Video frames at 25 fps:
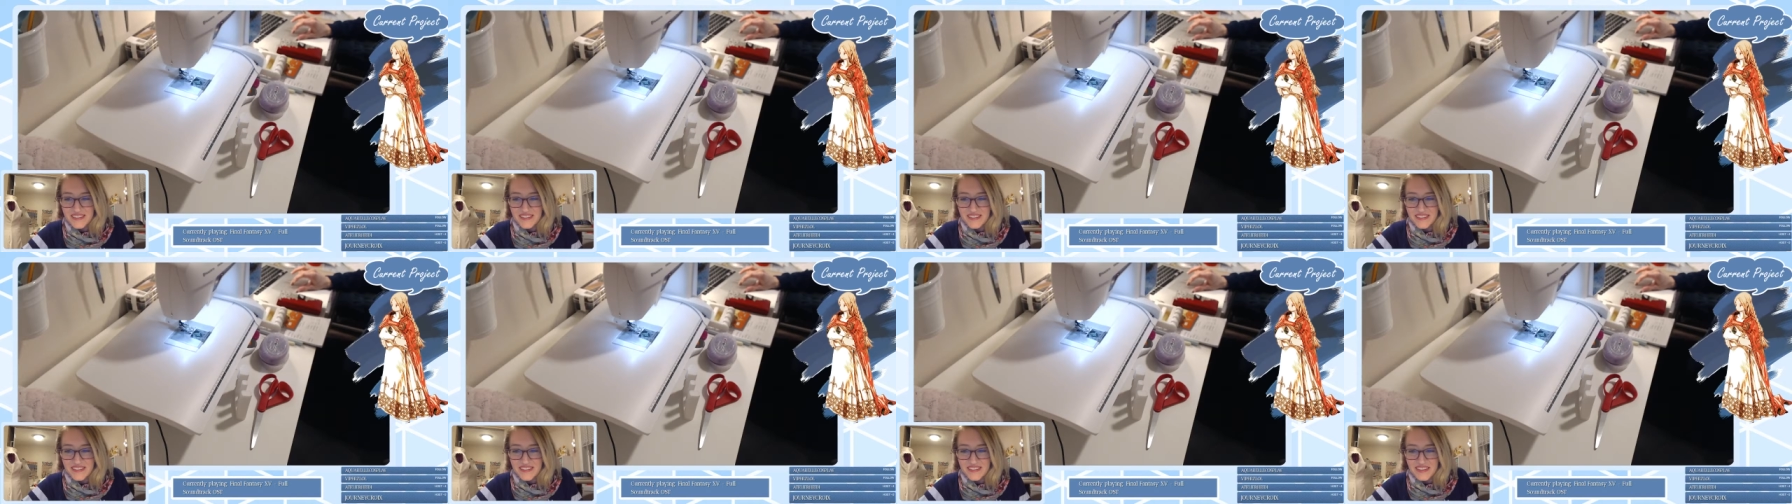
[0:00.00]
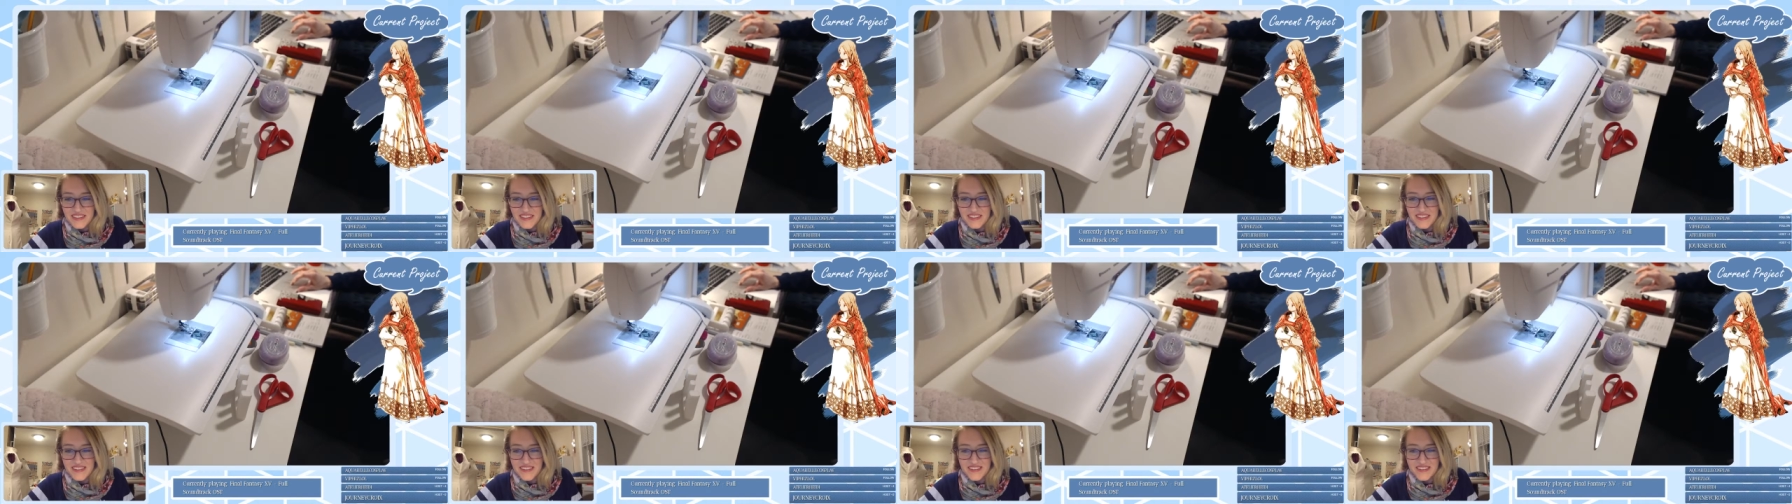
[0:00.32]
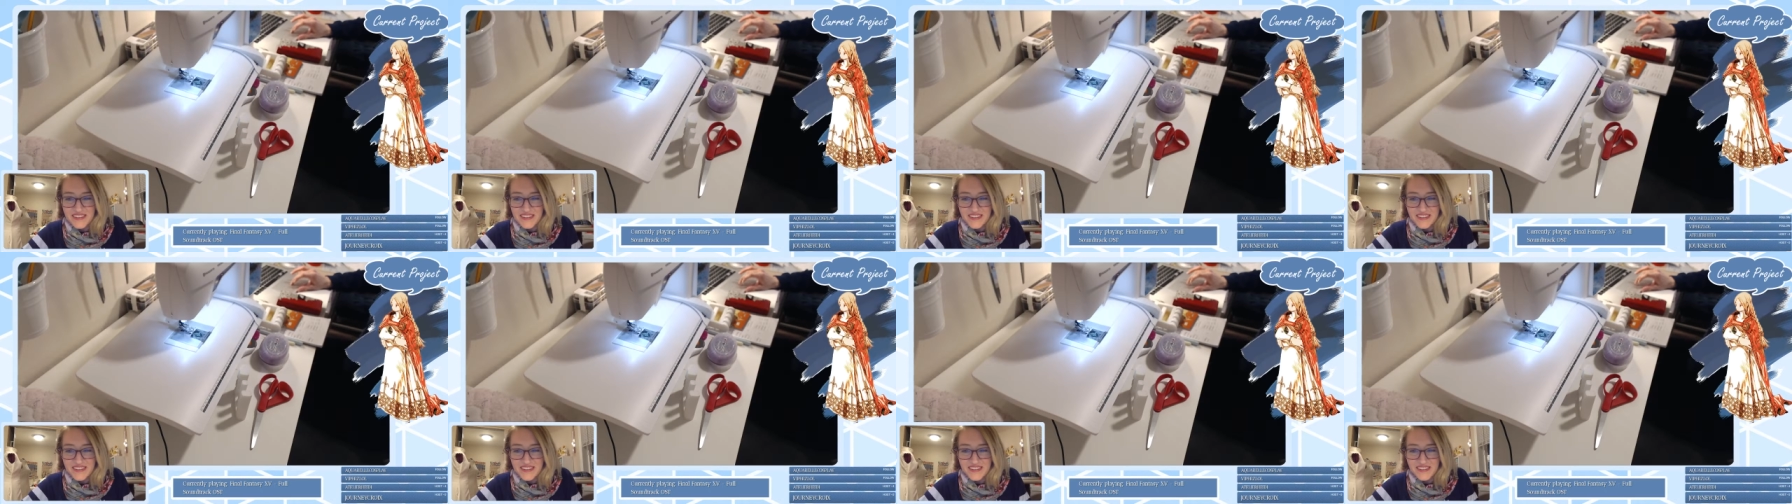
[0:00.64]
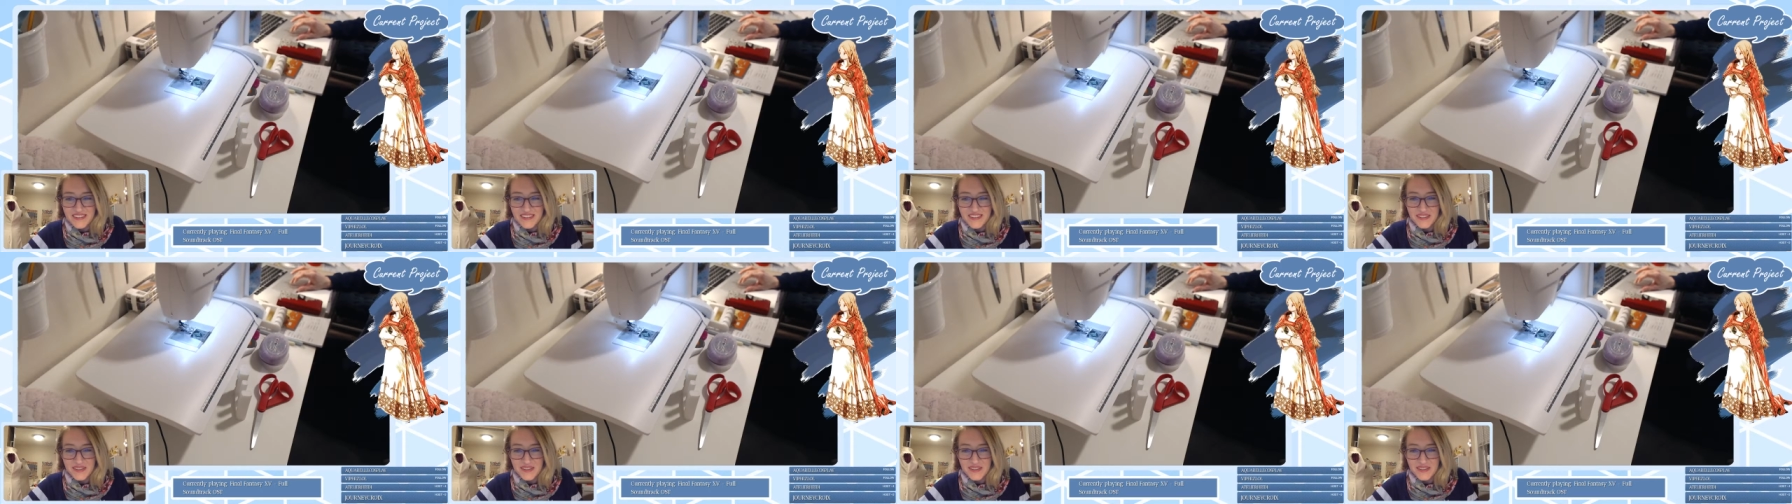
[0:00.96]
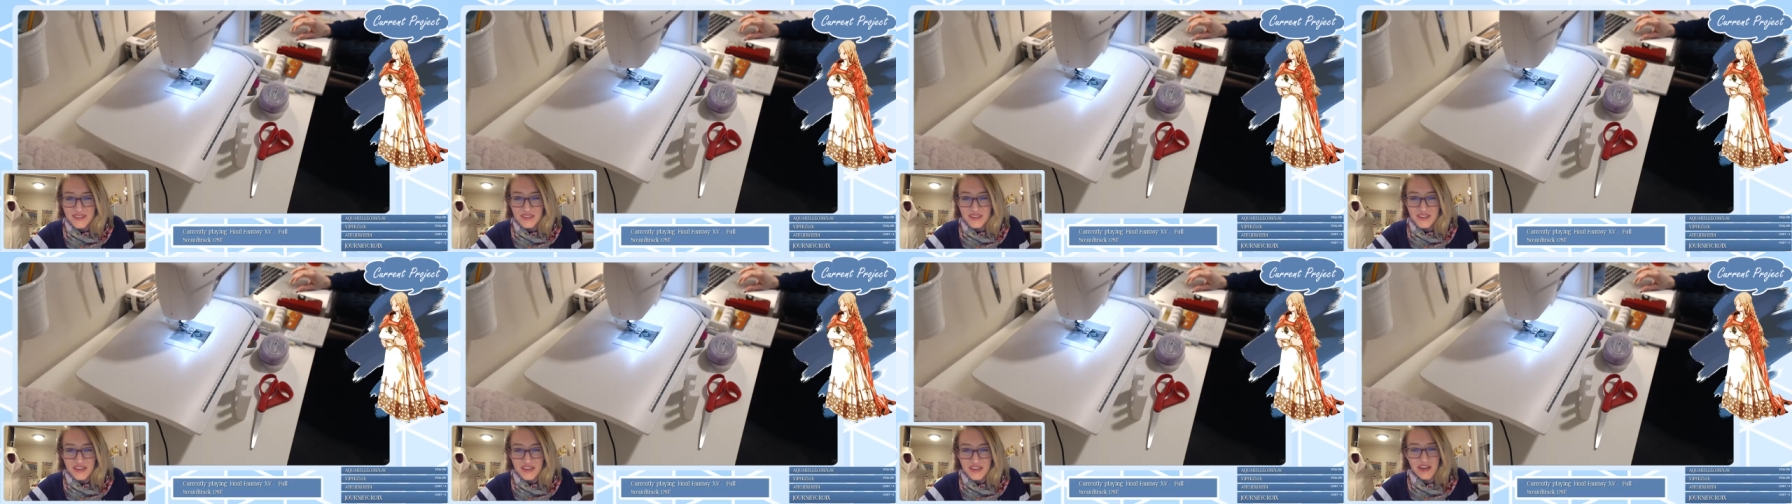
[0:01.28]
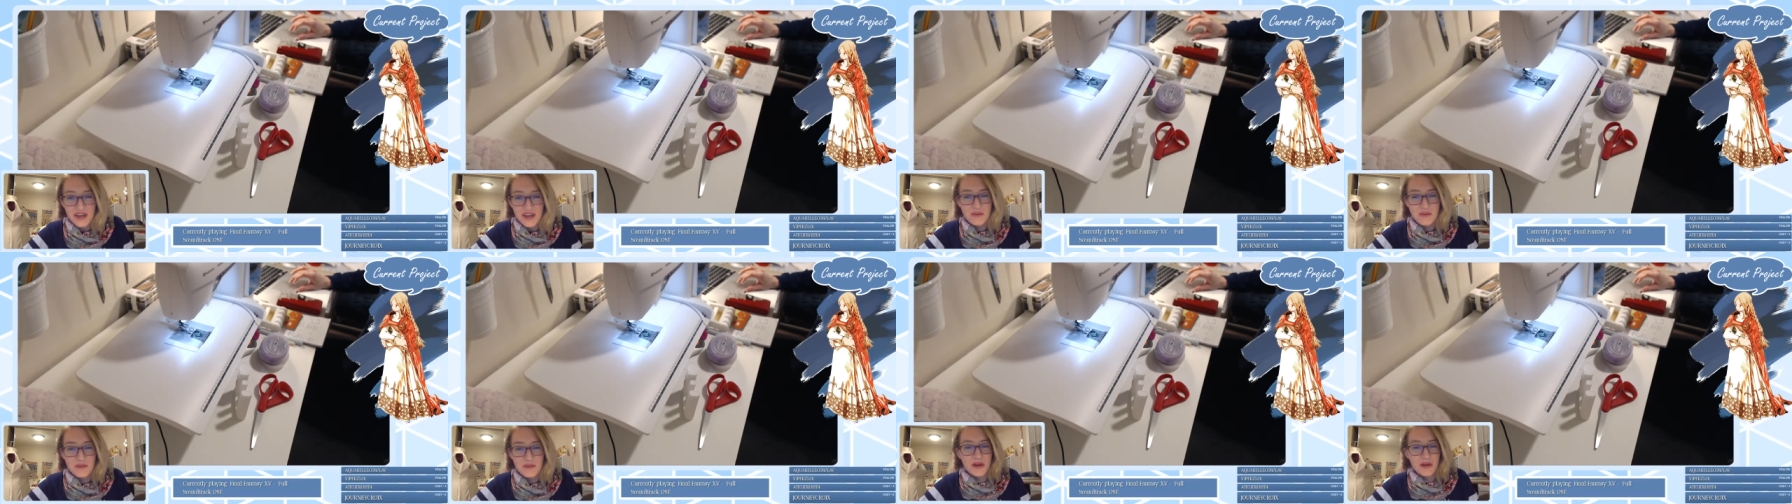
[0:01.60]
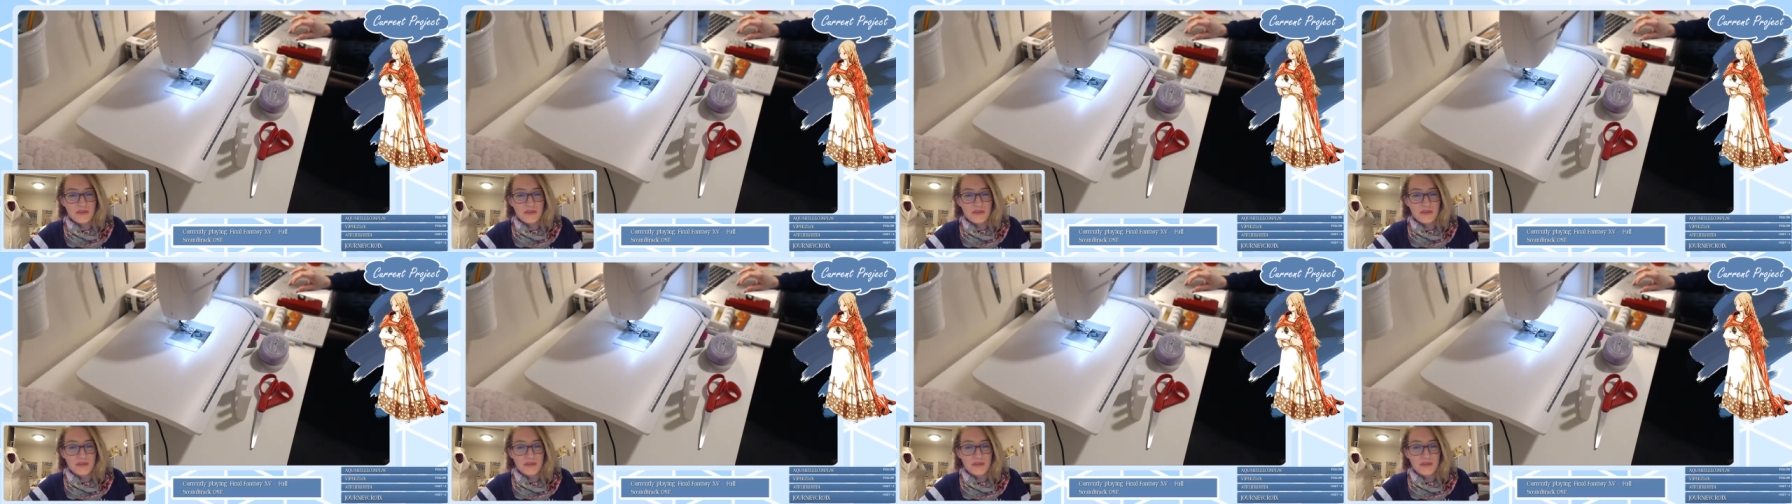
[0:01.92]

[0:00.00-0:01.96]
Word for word: Uh, and I'm